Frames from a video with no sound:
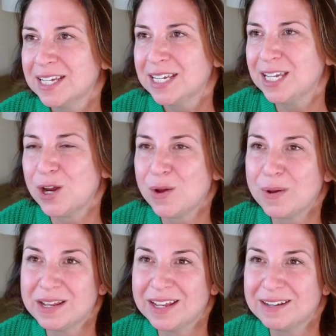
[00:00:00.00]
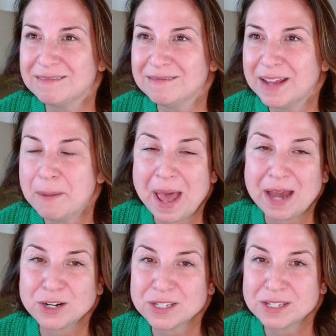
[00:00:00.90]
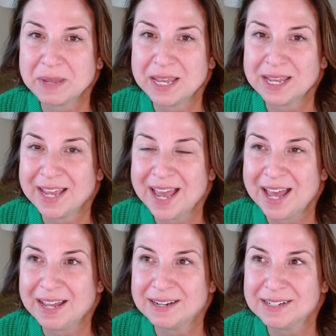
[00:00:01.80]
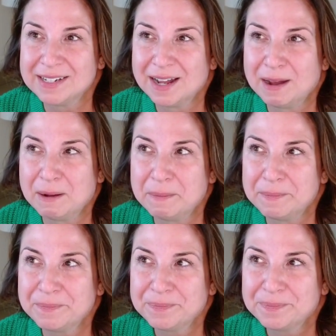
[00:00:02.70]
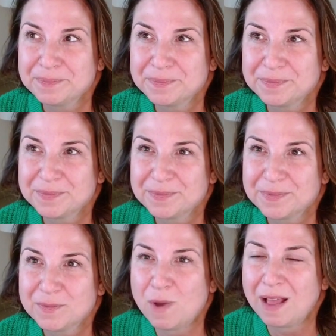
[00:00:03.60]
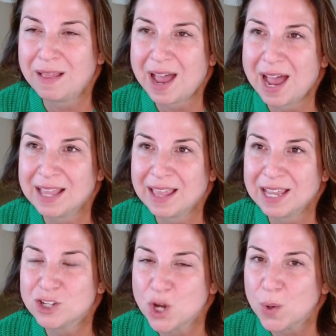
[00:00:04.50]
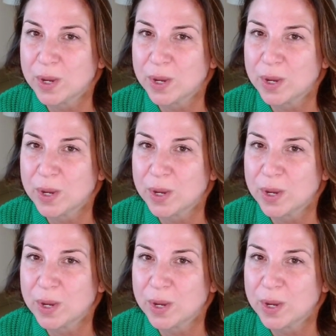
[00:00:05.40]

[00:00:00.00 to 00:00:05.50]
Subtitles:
it matters to me. And while I like joke